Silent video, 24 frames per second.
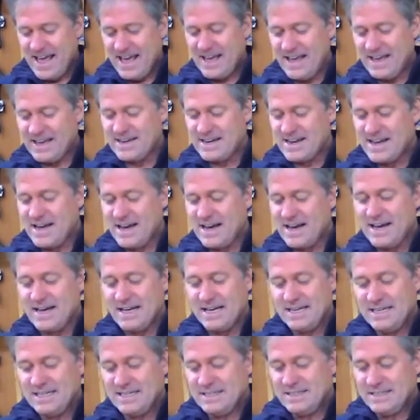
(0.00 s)
and
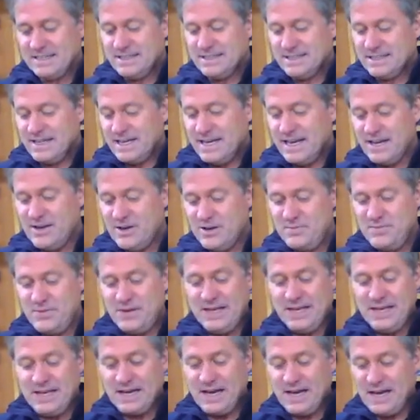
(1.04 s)
uh, it could
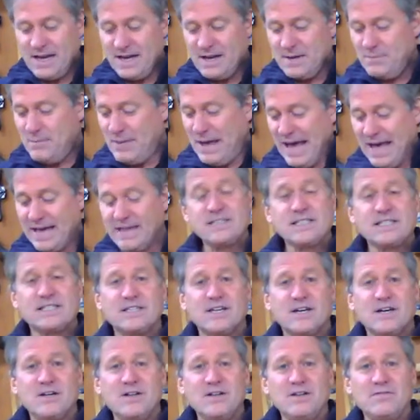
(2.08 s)
be a
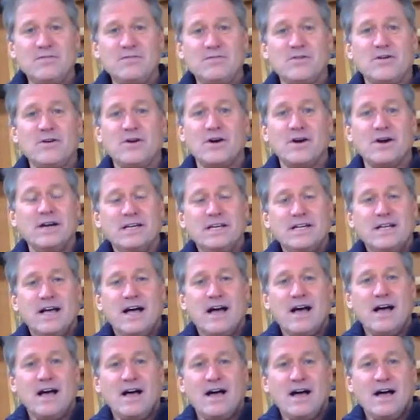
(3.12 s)
pedestal for
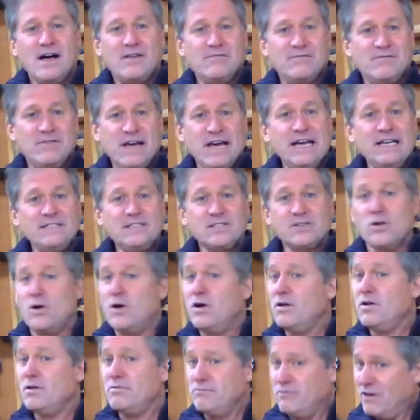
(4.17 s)
a vase
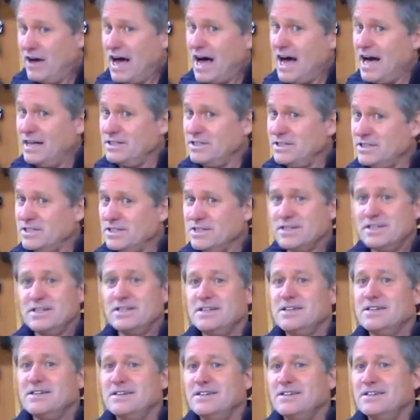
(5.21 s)
or a vase.
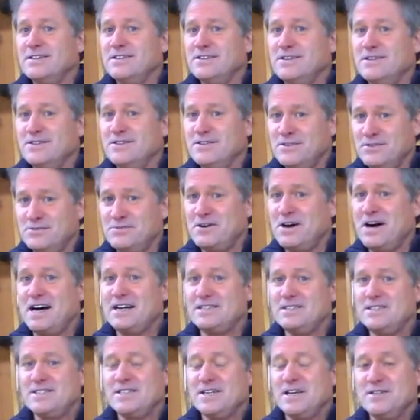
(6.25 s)
The
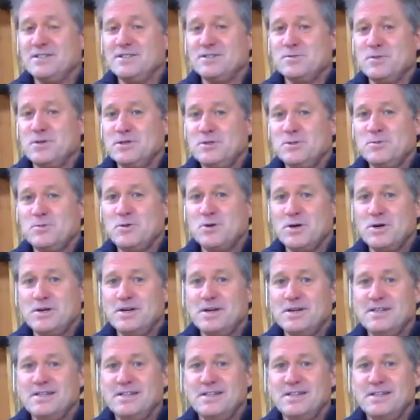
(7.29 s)
vase sounds much more